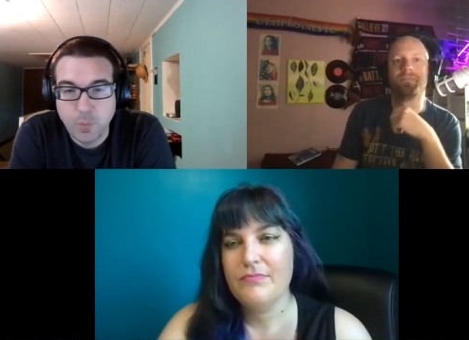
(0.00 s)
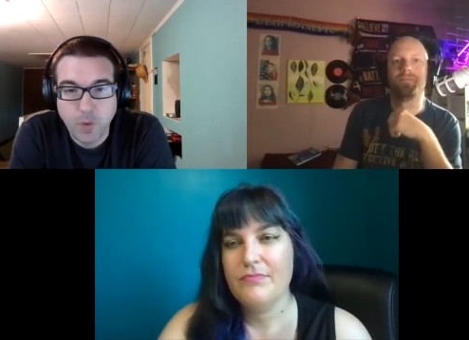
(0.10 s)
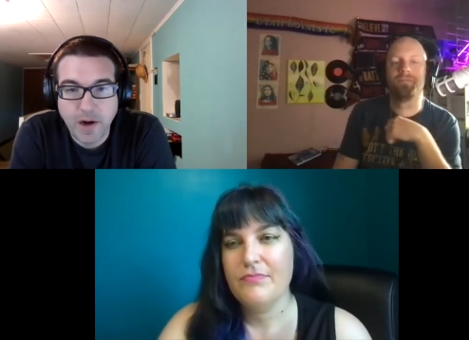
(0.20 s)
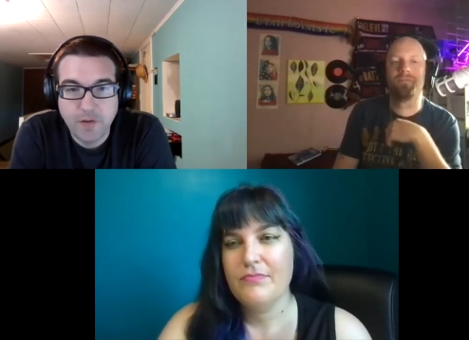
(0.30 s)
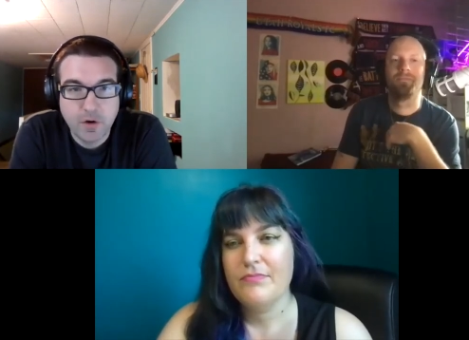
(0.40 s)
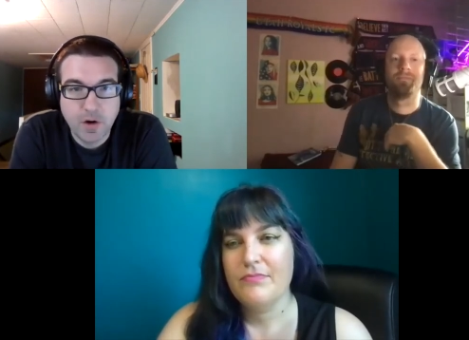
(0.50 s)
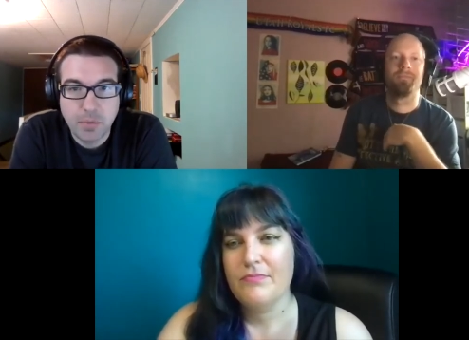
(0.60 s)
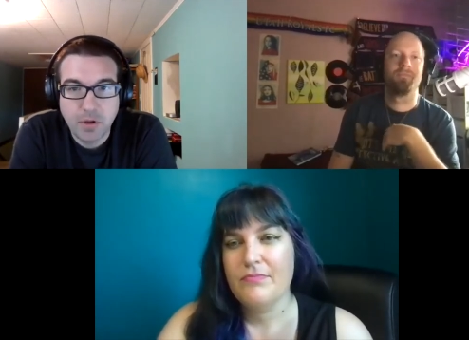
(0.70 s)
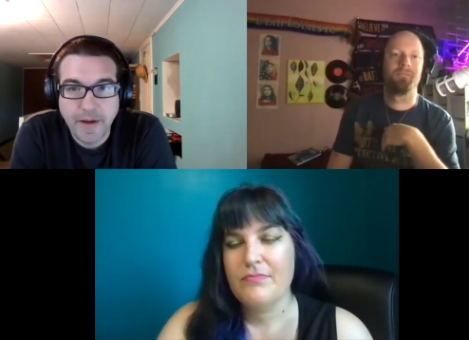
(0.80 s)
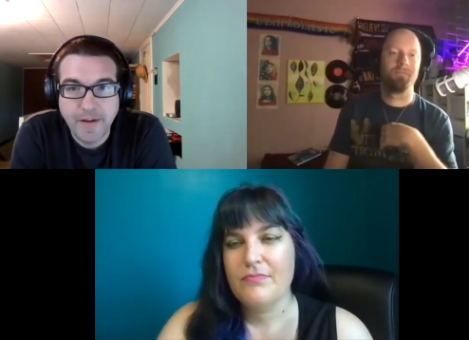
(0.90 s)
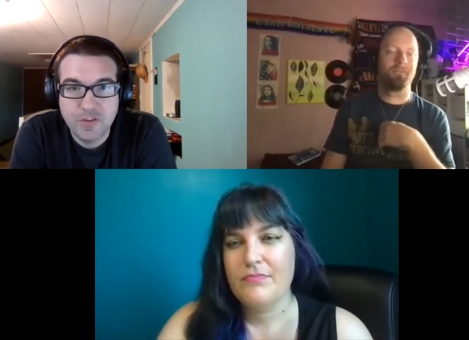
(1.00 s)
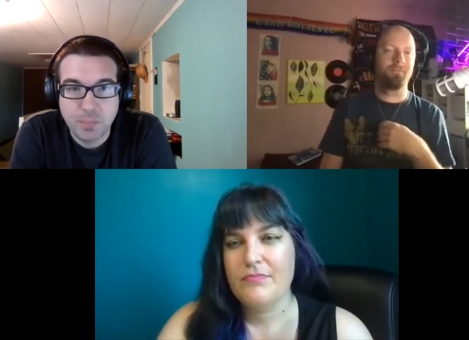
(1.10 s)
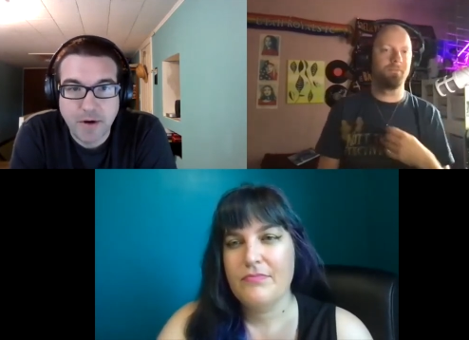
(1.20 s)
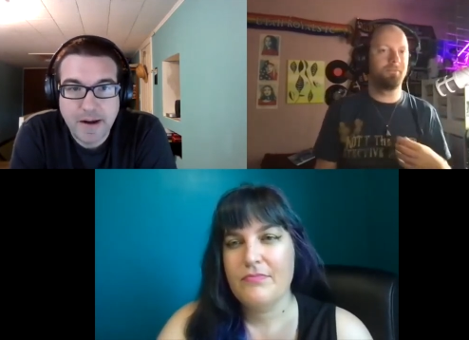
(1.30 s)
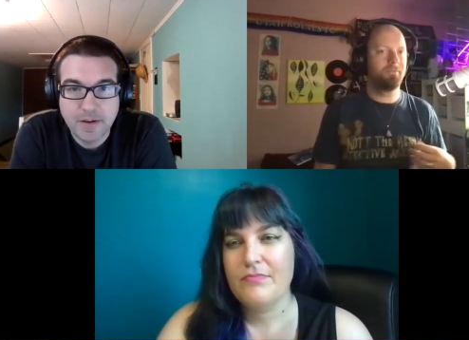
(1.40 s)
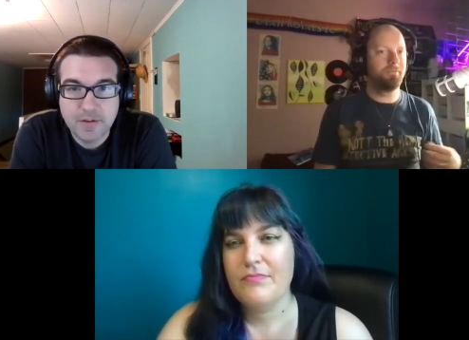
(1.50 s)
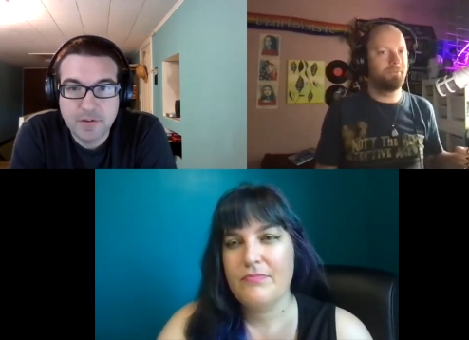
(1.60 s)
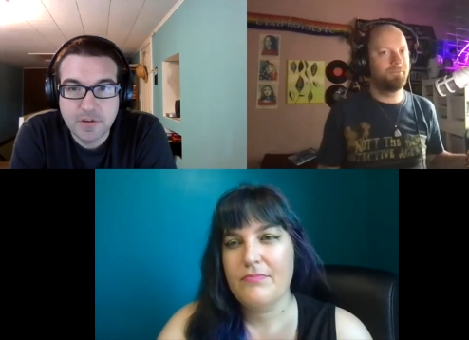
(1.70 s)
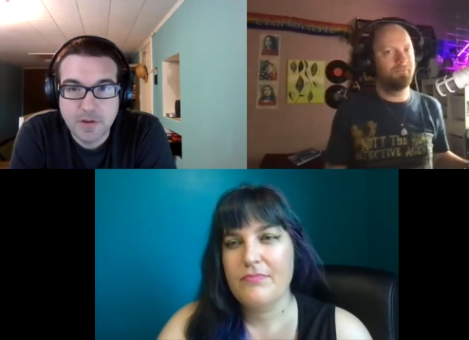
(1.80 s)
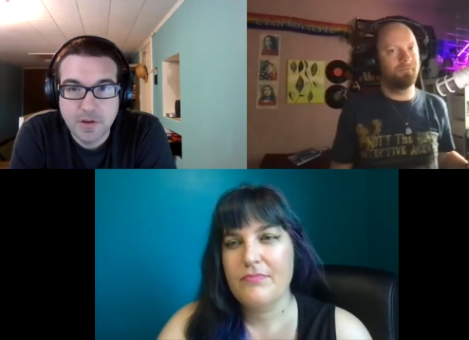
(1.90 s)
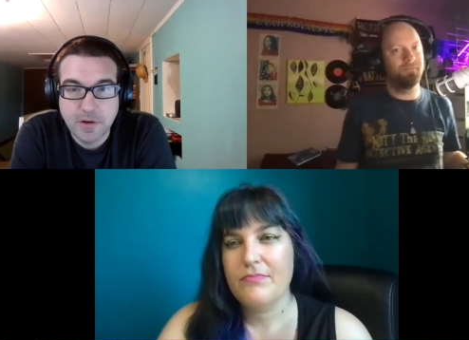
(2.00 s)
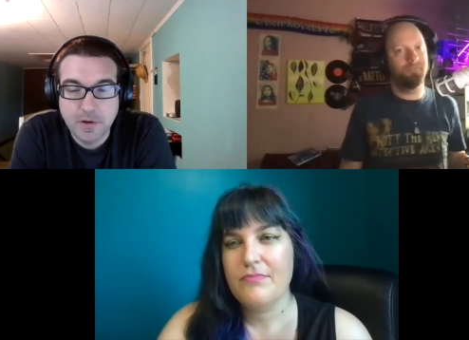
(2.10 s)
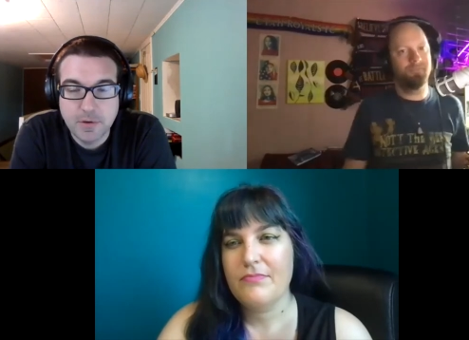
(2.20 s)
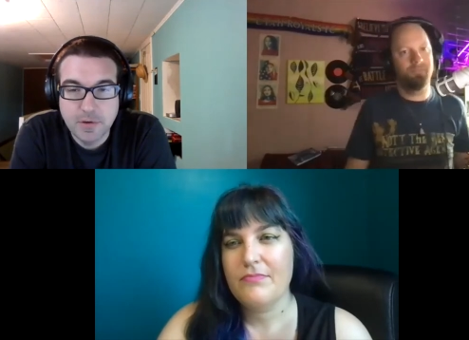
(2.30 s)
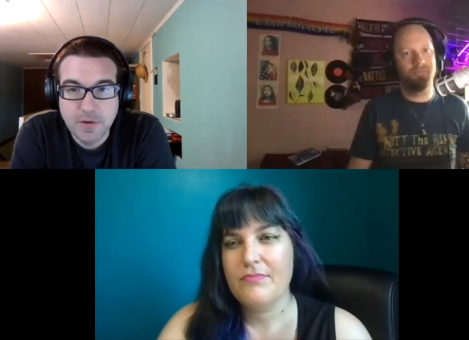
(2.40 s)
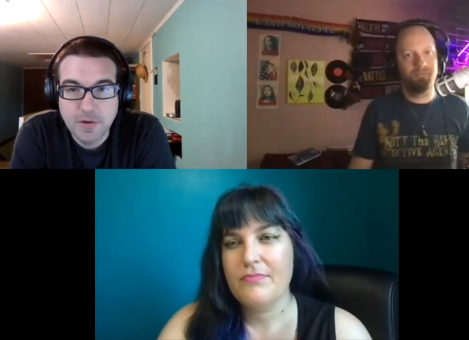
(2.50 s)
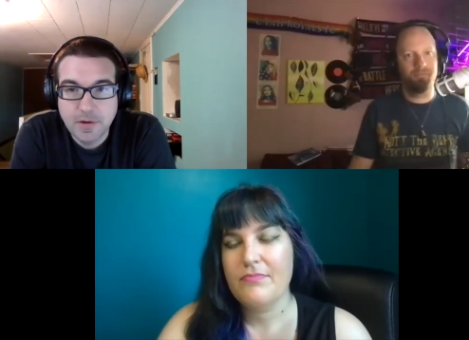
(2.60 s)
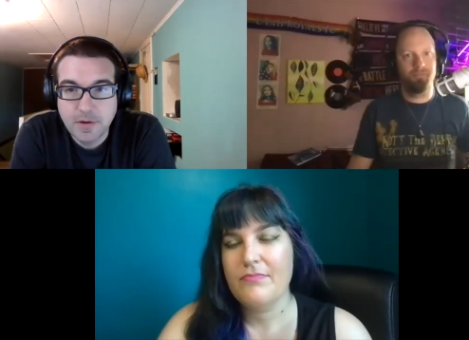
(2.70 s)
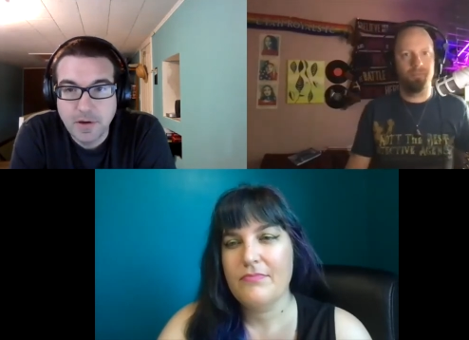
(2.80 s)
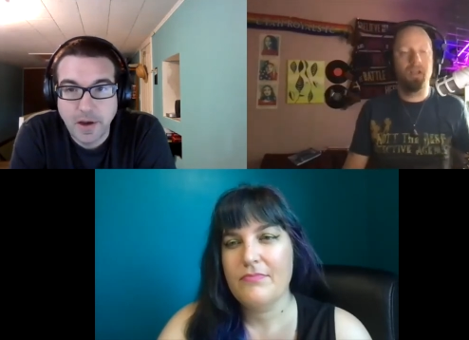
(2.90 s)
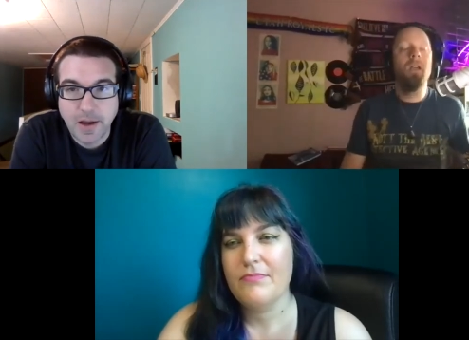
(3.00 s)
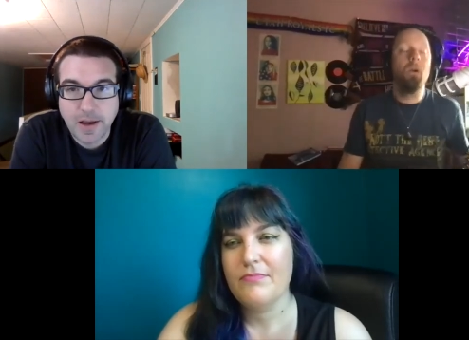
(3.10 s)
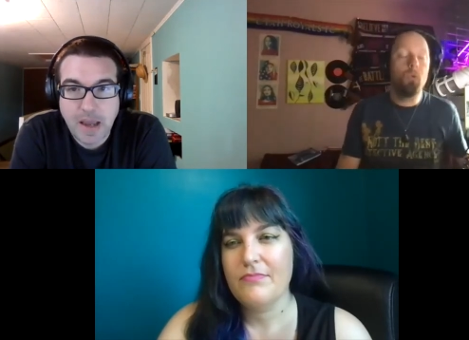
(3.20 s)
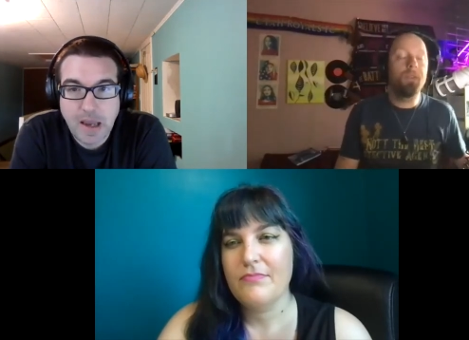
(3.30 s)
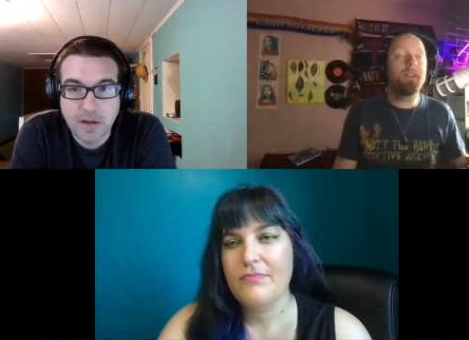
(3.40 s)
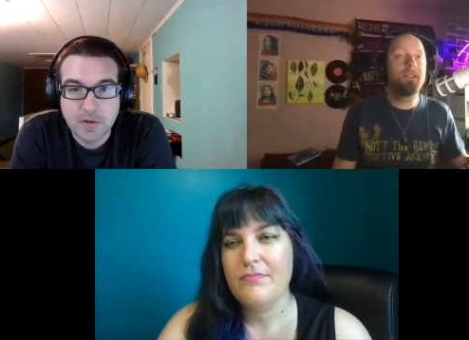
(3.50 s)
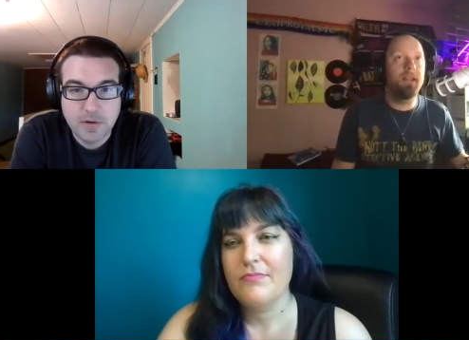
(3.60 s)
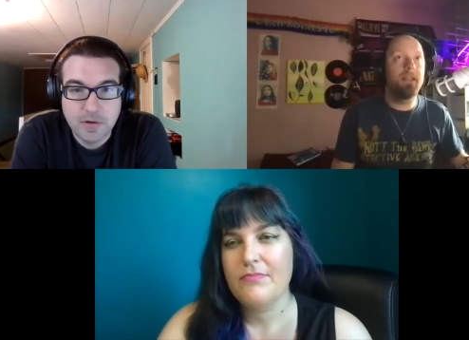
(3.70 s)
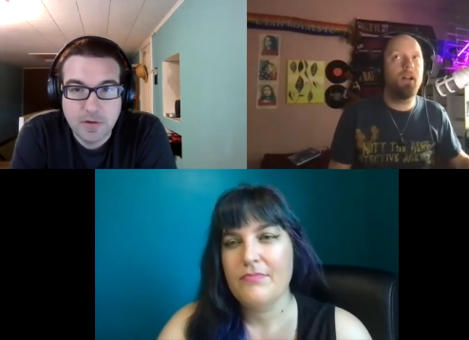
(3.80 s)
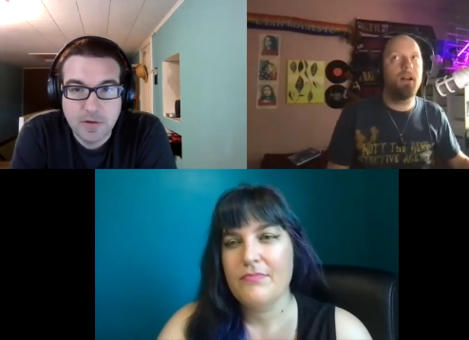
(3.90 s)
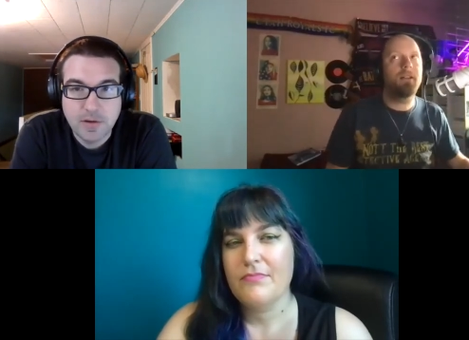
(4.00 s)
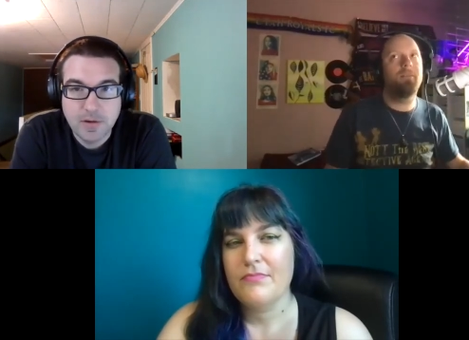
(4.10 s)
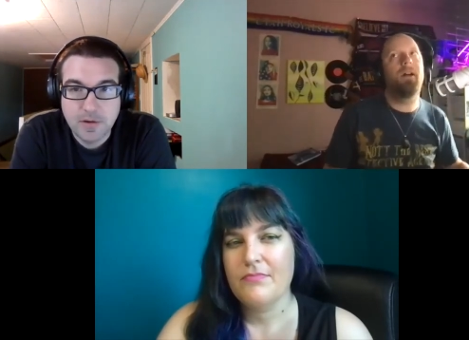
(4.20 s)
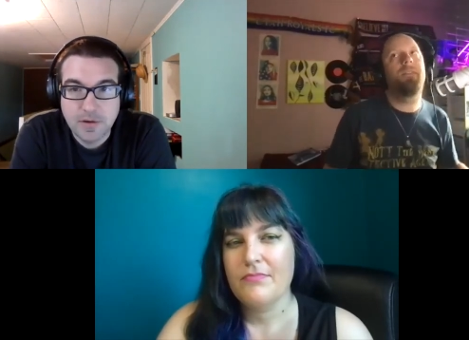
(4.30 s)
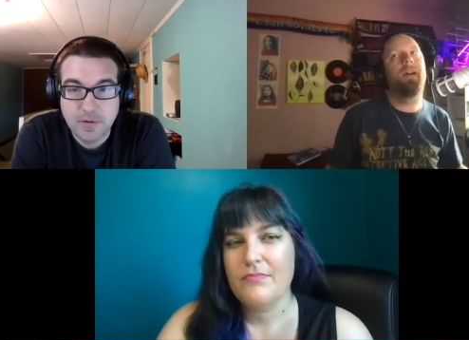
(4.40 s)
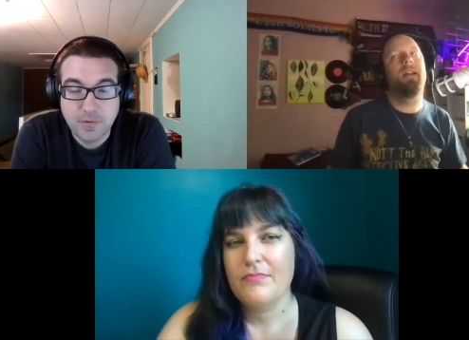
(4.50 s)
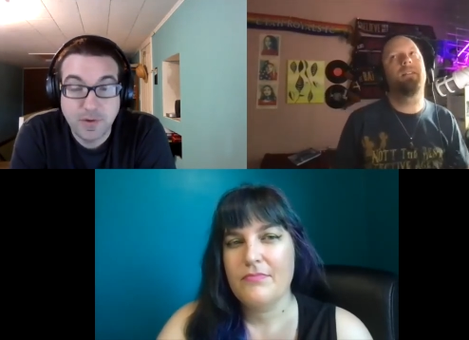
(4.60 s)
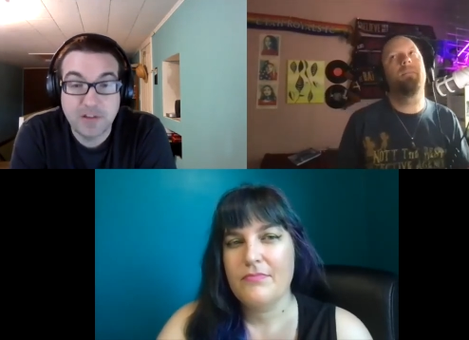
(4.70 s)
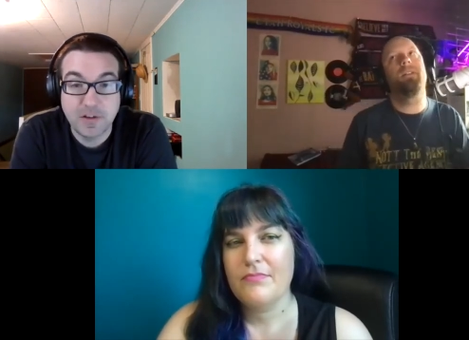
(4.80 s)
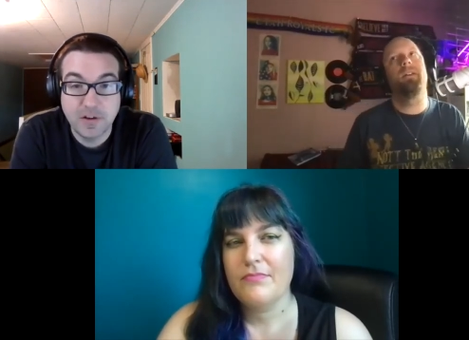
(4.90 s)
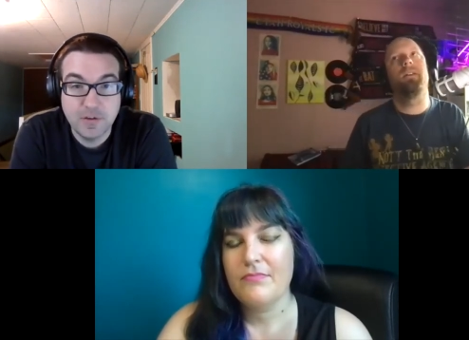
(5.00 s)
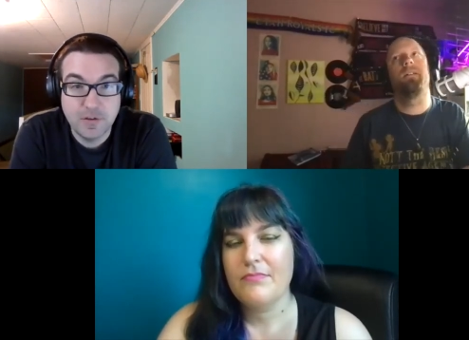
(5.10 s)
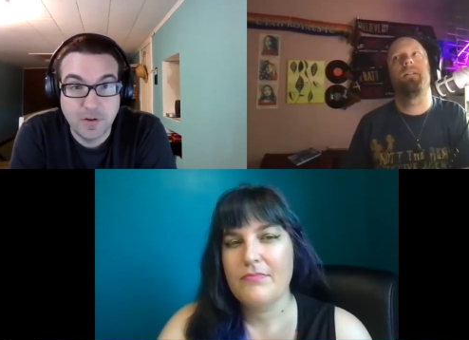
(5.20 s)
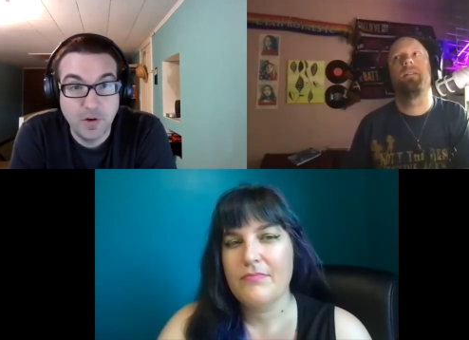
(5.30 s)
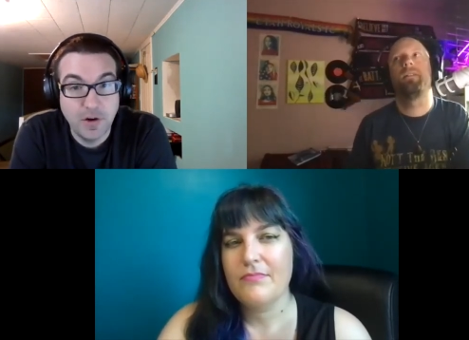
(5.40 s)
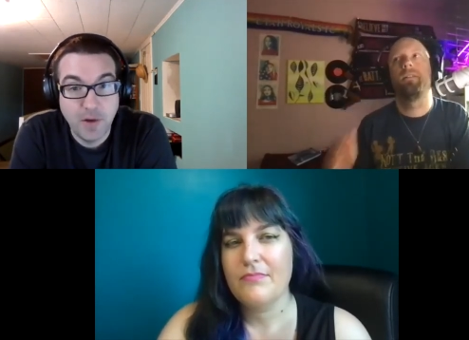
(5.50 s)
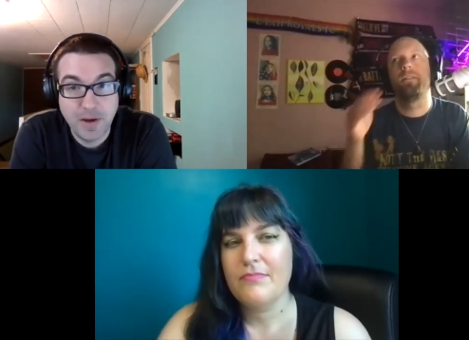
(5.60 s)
Speaker 1: whatever appliance breaks, you know and I well, they
Speaker 2: they talked about that. Some of the it.
Speaker 1: so then we